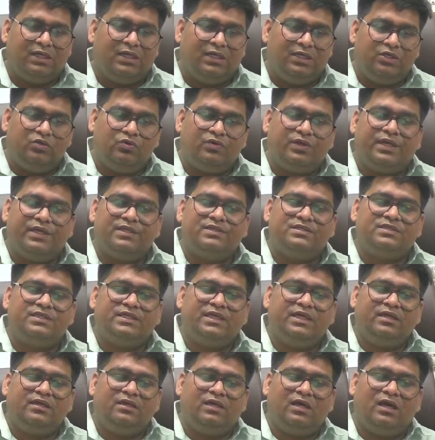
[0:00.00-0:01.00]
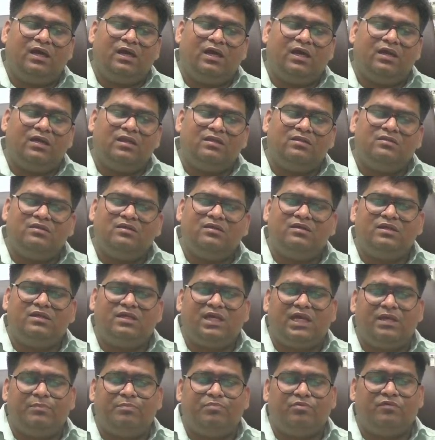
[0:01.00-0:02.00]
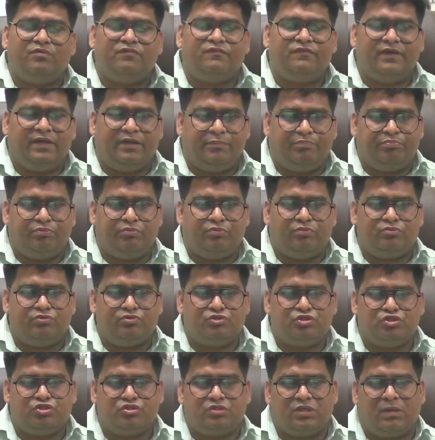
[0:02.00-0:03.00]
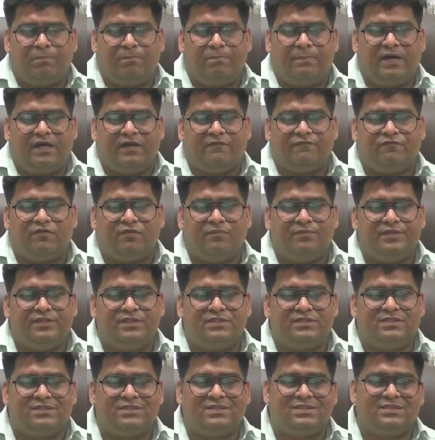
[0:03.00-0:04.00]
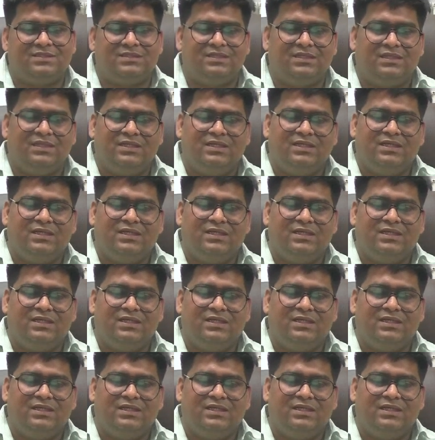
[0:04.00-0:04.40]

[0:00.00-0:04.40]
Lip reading: You can say another type of approach apart from this,